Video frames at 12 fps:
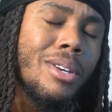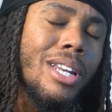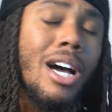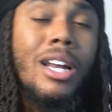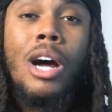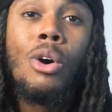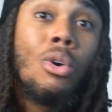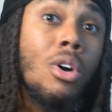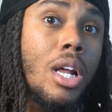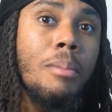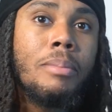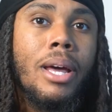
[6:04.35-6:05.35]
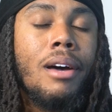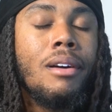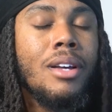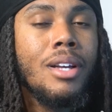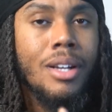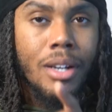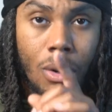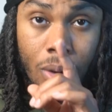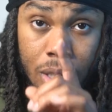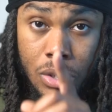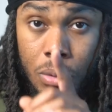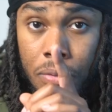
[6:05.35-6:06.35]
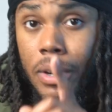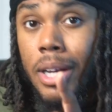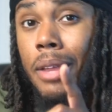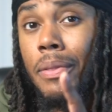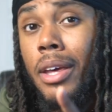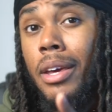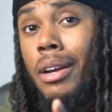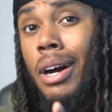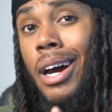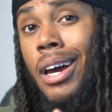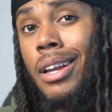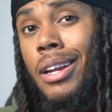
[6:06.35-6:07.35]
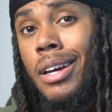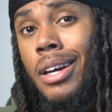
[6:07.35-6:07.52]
You know, now hold up now. Don't get too funny thinking, all right?